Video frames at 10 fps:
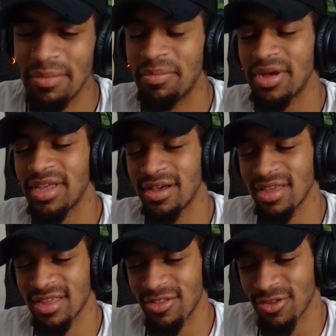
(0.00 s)
but young
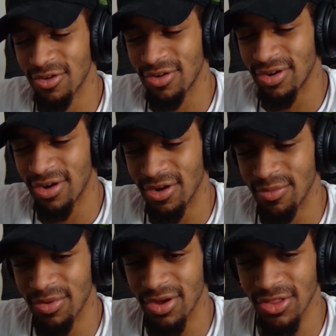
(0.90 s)
kids are are
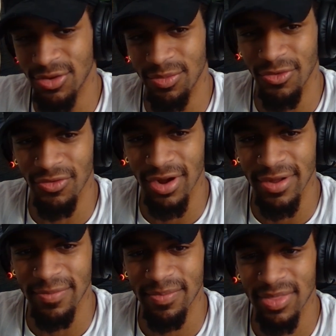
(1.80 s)
impressionable, right?
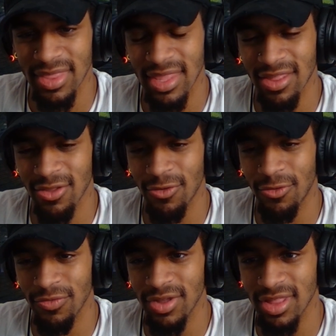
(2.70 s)
That's the whole
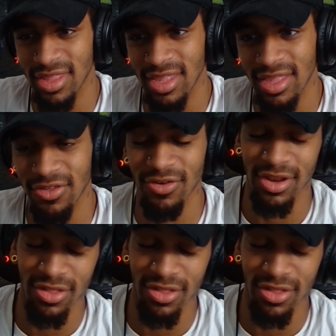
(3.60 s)
reason that they try to